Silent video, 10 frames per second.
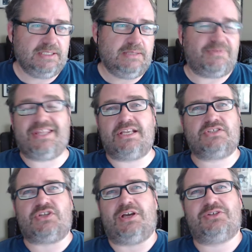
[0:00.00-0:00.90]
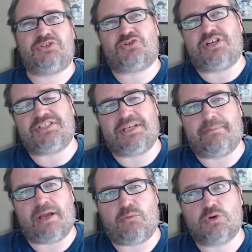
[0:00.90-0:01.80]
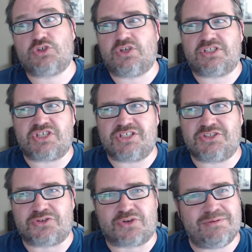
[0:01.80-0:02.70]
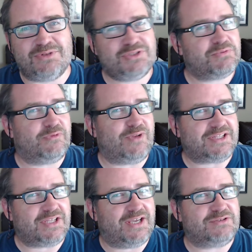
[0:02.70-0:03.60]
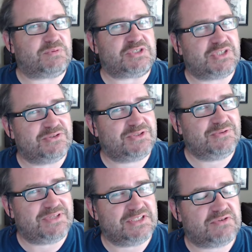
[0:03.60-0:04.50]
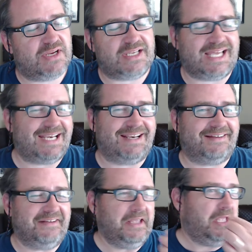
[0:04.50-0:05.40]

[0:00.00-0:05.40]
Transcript: But then I started stressing about, well, should I change the treatment to reflect that I switched those two things around? I don't know.